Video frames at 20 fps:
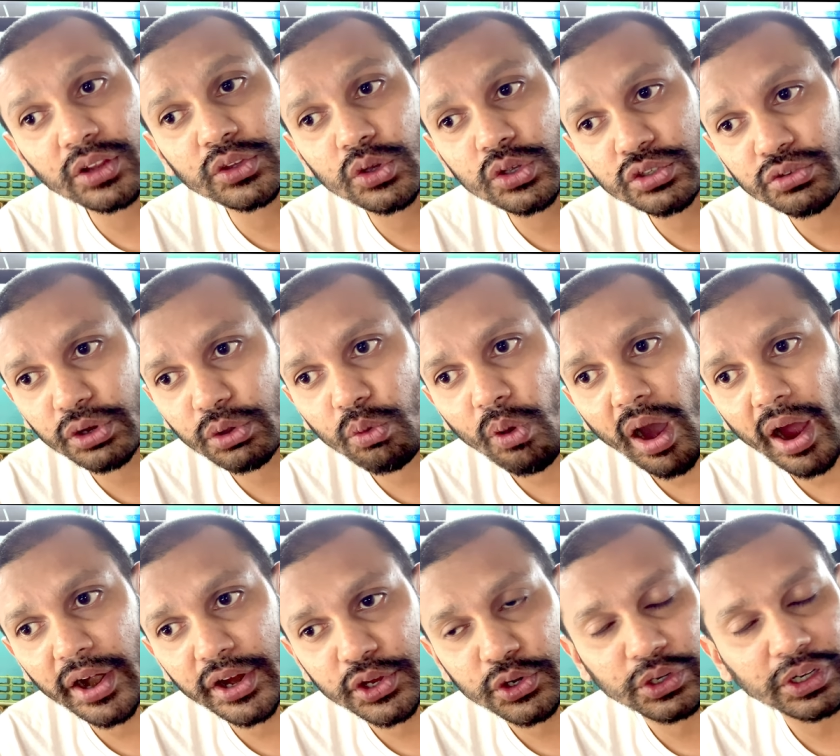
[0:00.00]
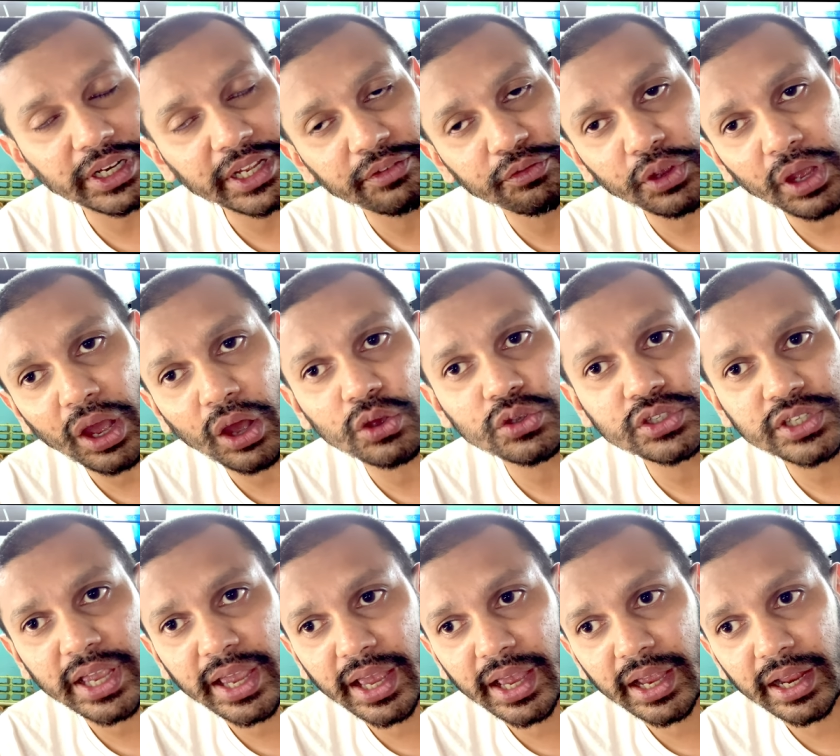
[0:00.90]
those require you to leave your
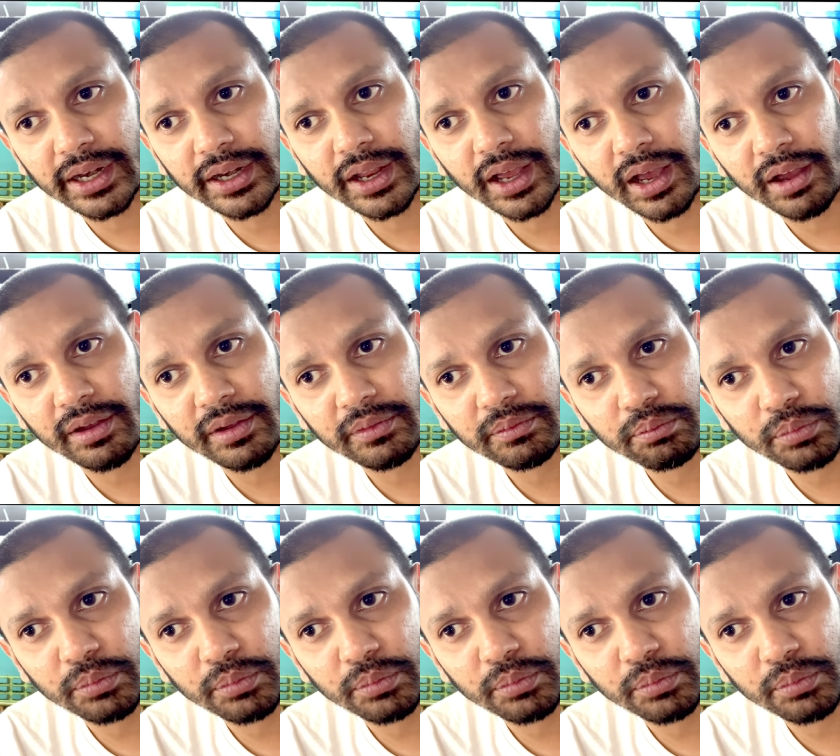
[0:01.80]
house and uh,